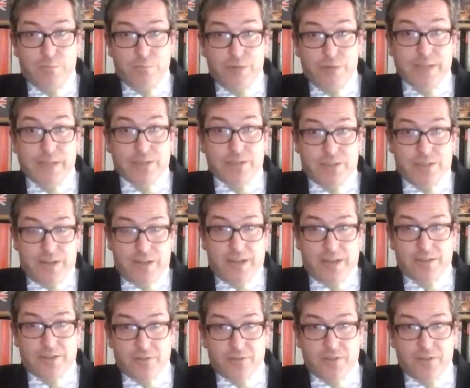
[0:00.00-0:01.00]
breach the
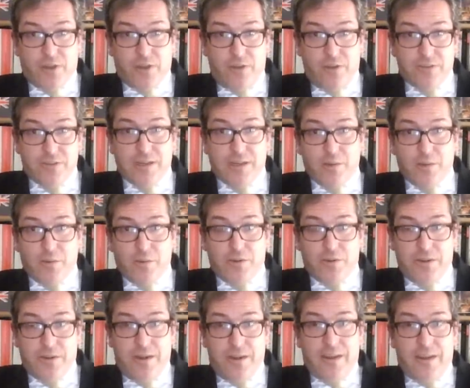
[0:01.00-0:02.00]
national security law.